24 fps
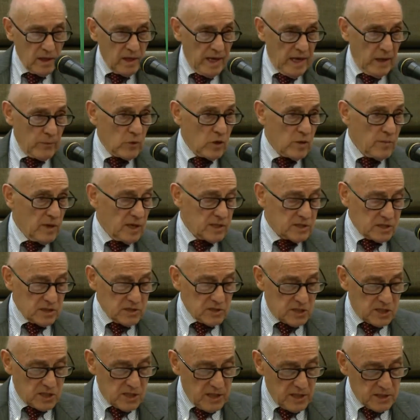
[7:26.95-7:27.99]
And we must
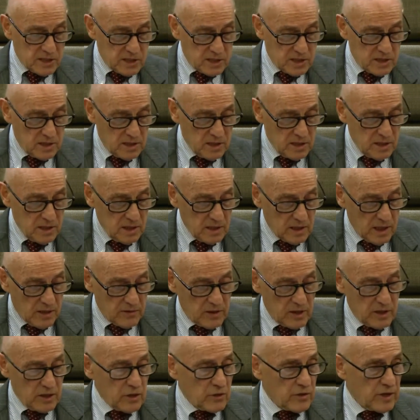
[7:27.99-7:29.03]
insist that
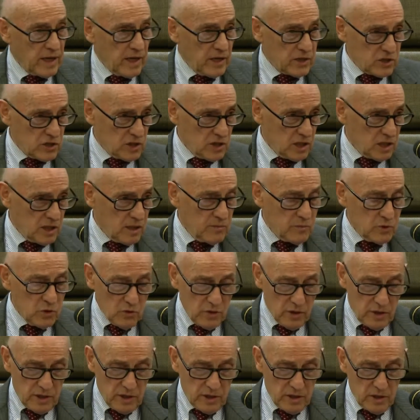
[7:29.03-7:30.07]
the international
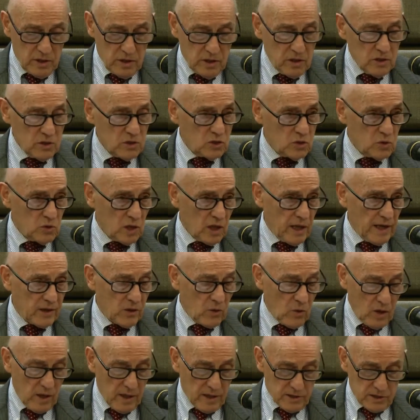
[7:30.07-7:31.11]
community do
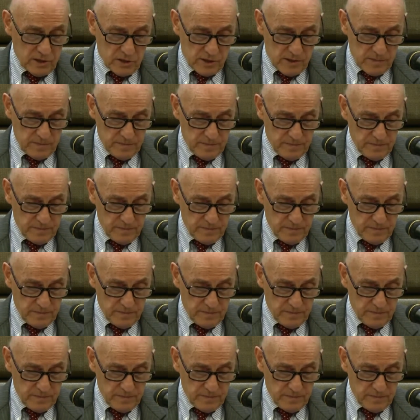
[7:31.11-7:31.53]
likewise.